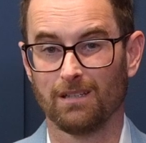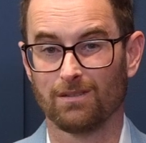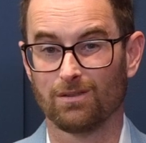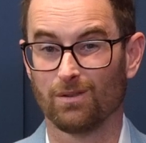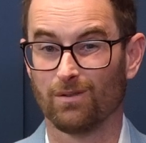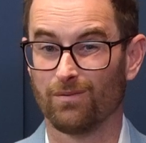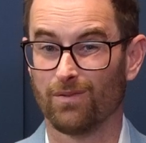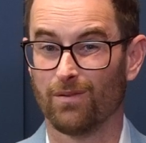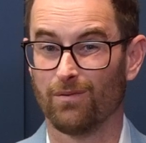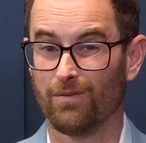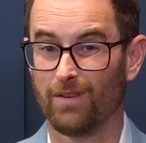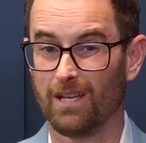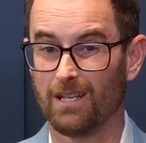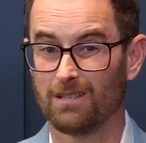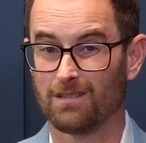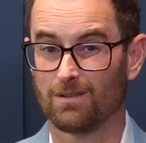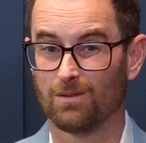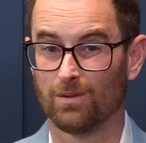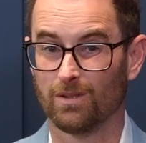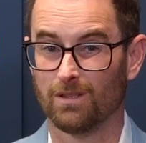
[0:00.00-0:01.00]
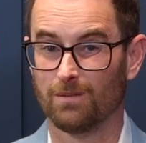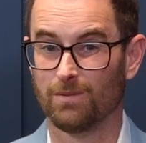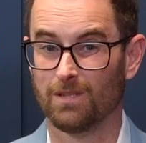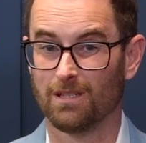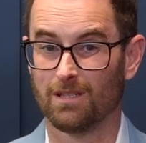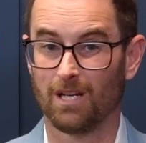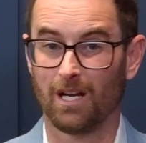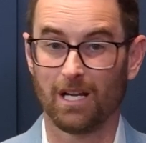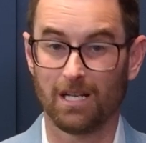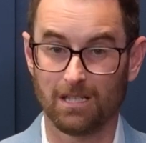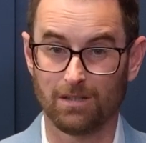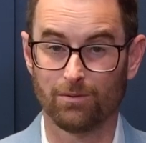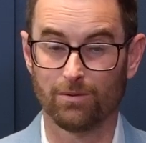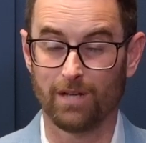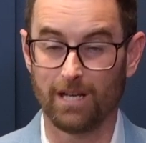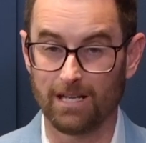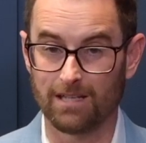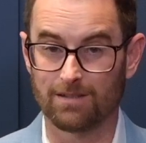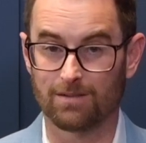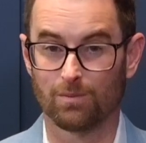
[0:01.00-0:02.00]
So if the Fed is going to be cutting
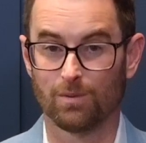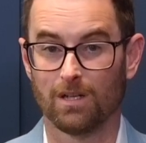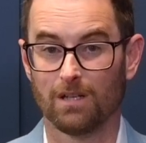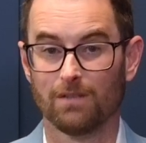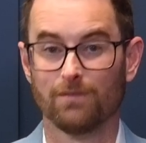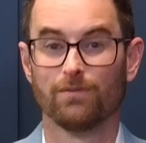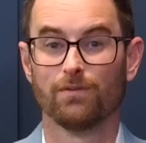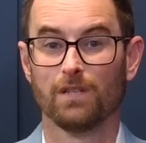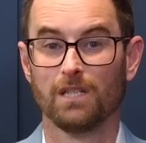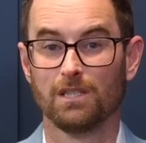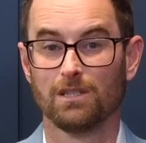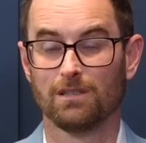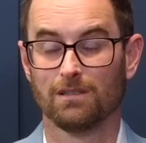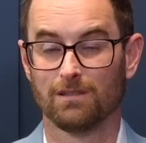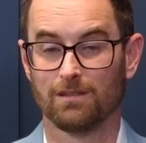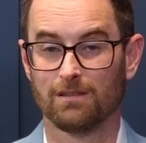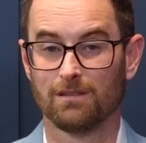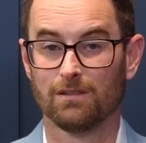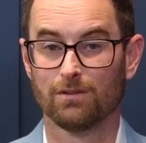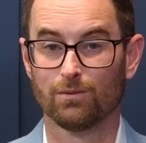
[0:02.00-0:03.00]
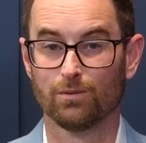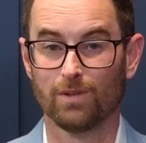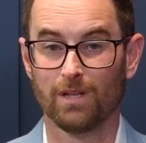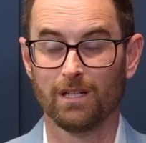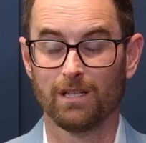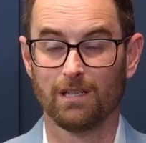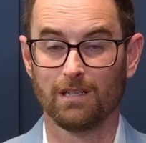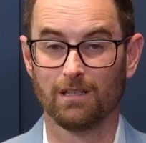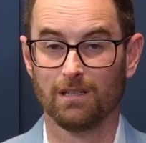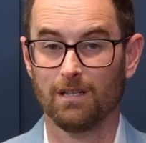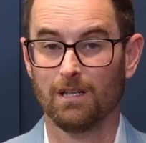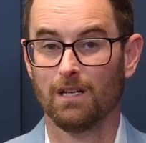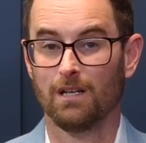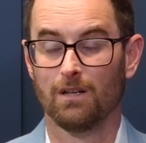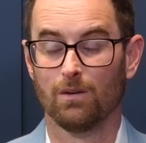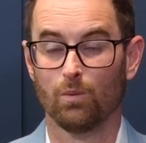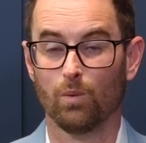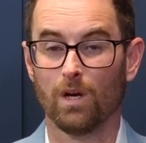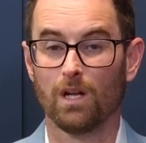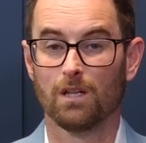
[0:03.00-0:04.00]
rates while inflation is still running
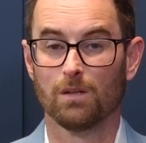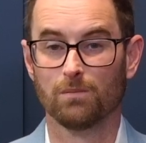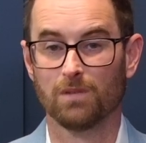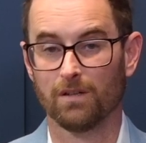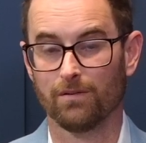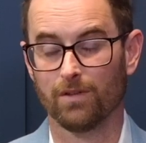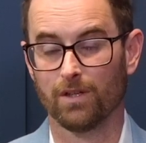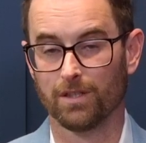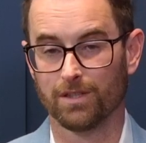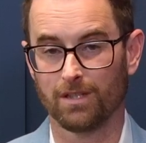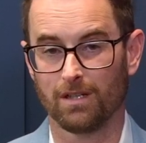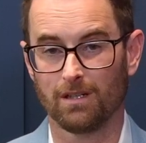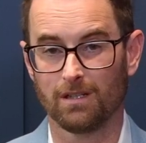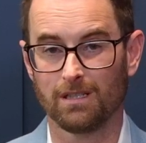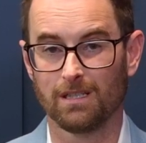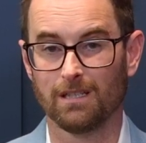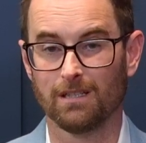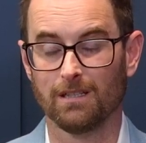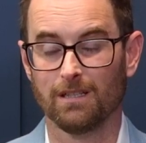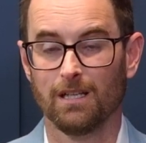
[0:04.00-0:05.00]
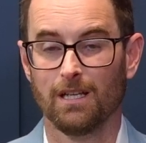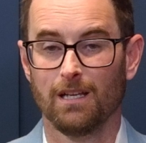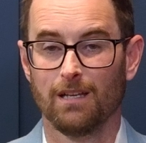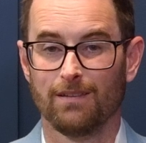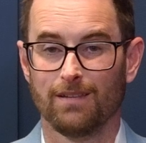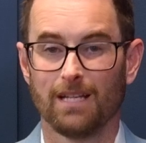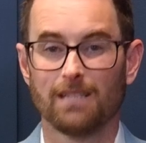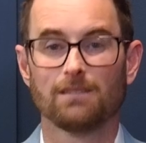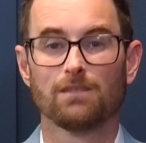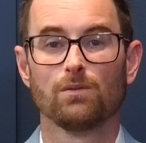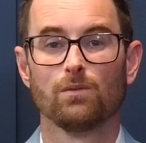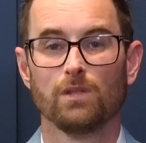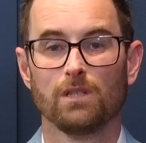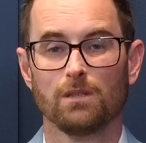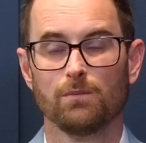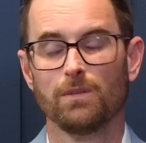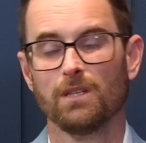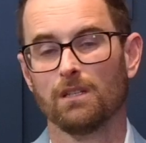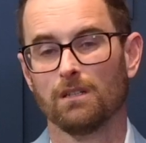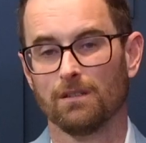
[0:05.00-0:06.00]
well above their target, that's going
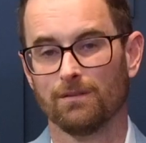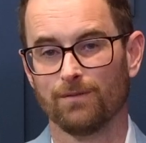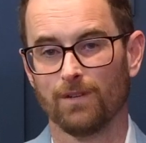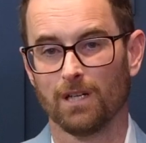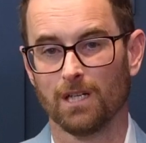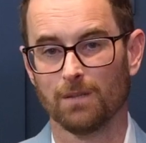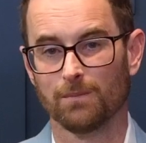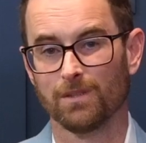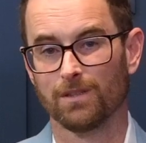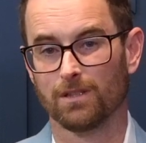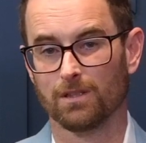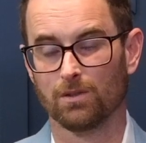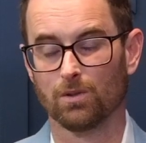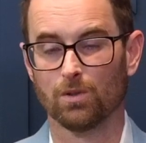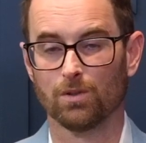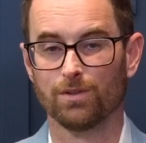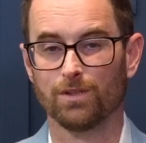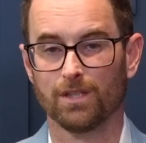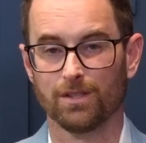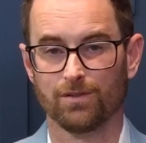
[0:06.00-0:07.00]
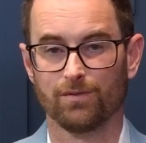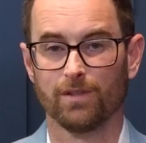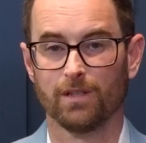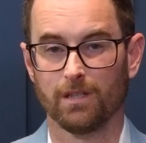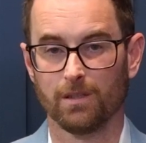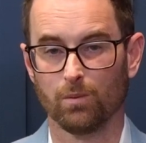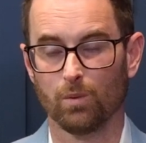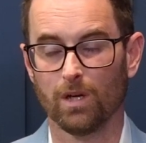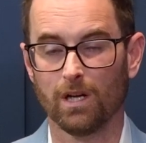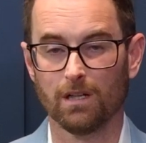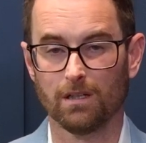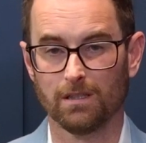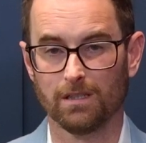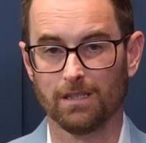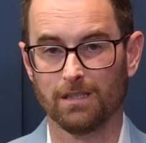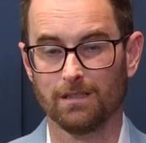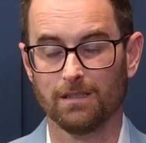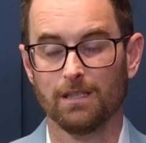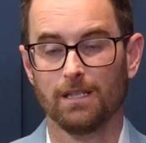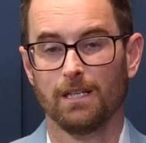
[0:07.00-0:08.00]
to be an environment that gold does very well
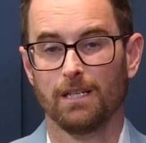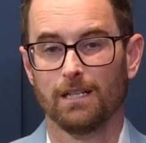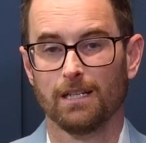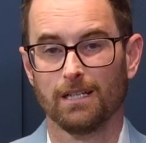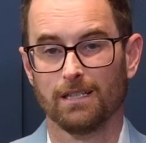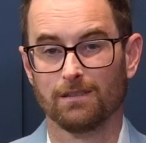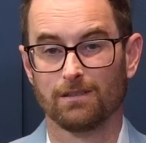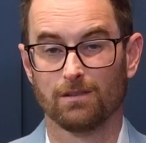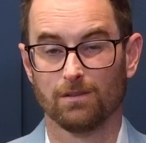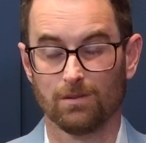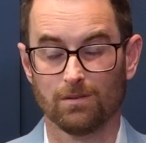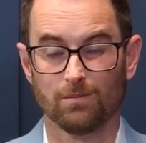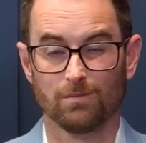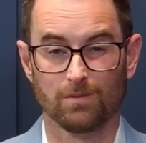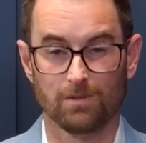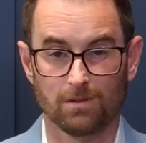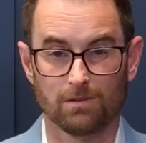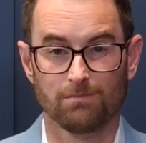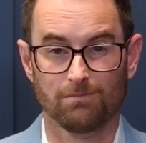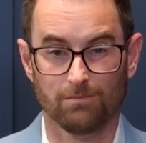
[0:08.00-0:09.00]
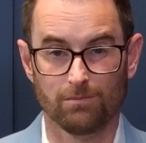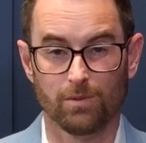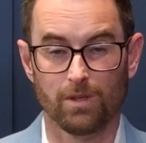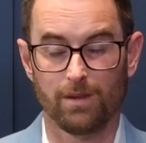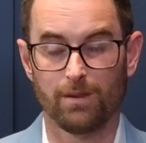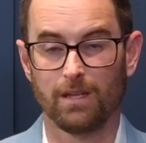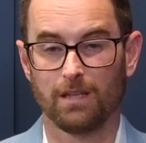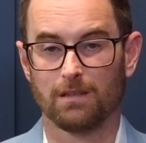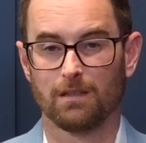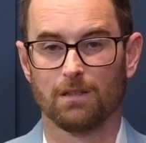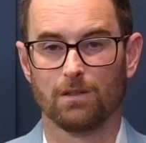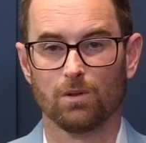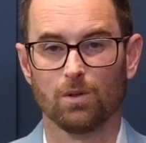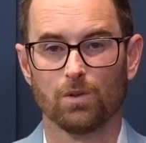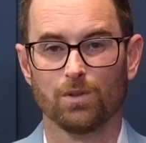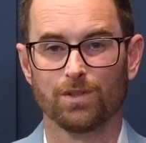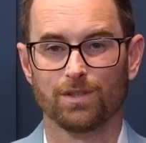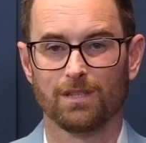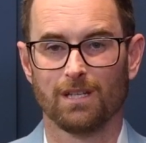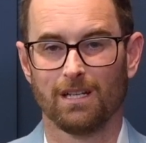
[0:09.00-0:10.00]
in. And so we think that
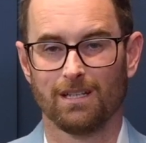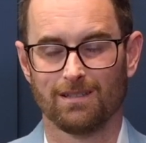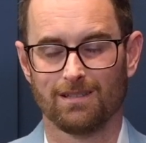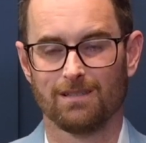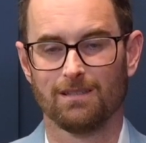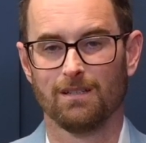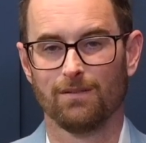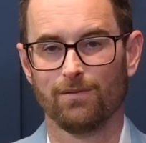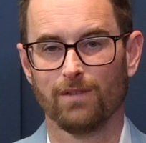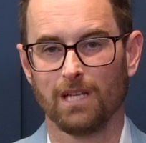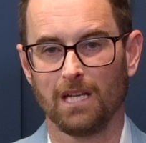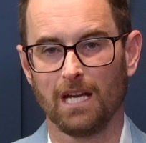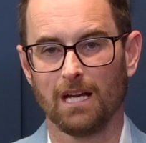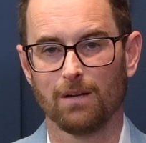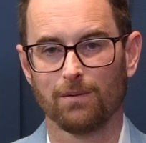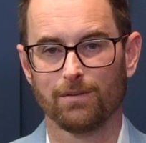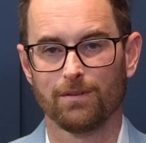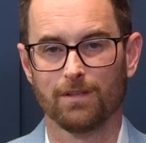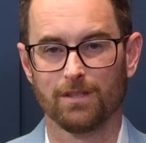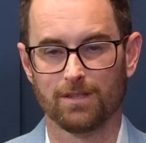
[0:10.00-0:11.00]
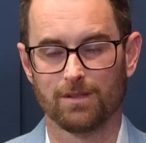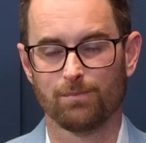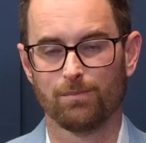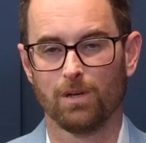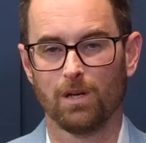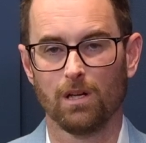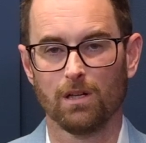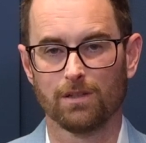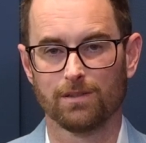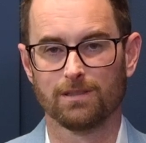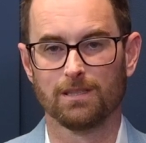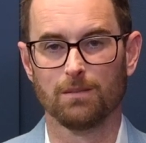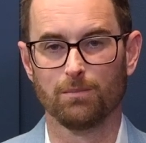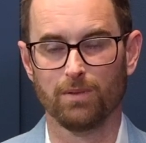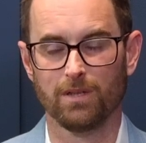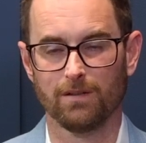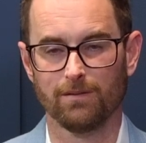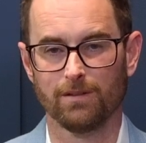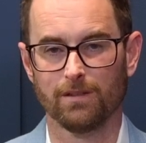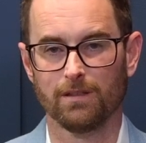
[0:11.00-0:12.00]
gold is kind of sniffing out this policy
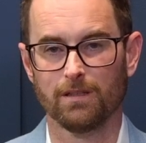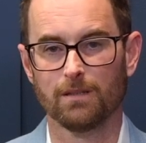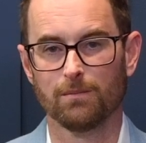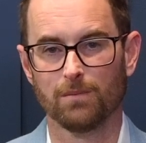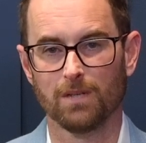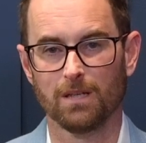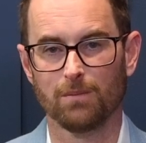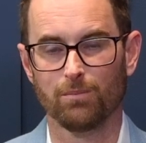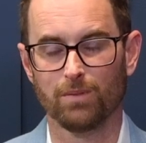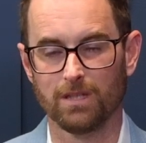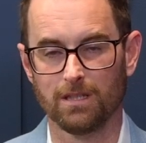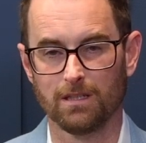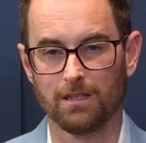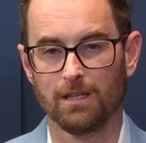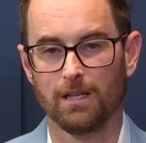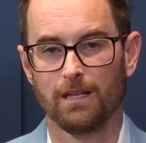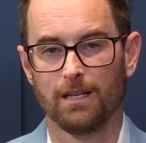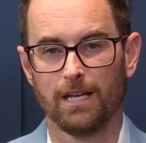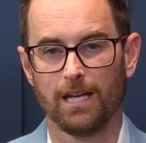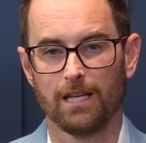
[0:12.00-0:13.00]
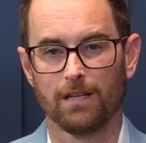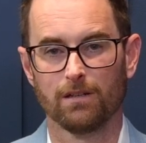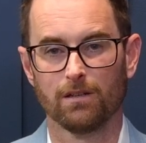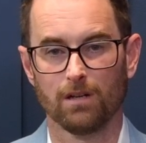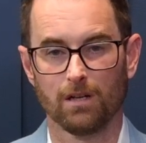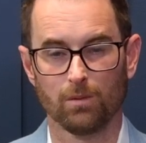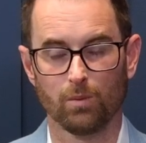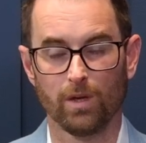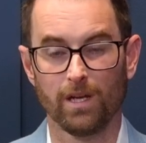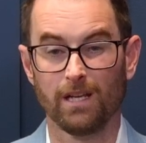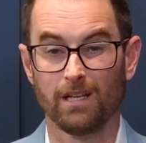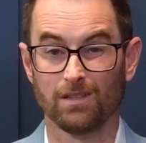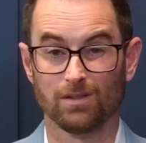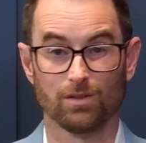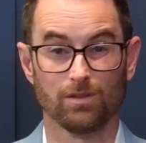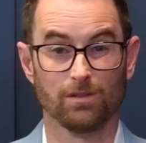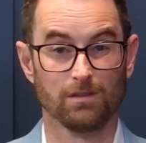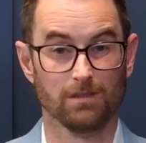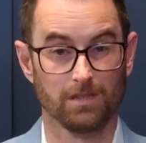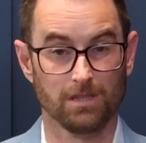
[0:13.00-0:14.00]
pivot that might be headed our way as
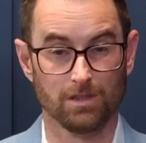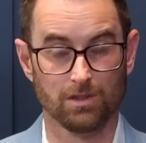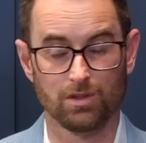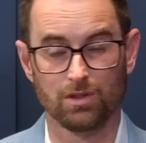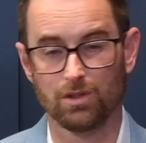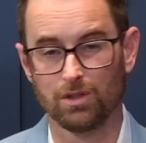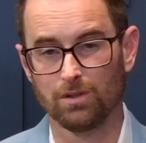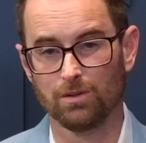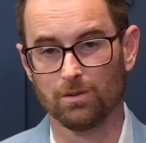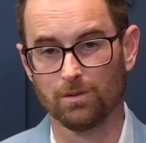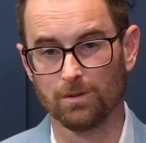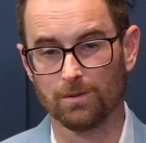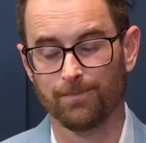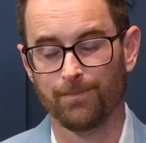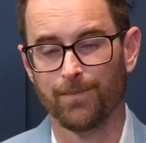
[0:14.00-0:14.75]
early as June.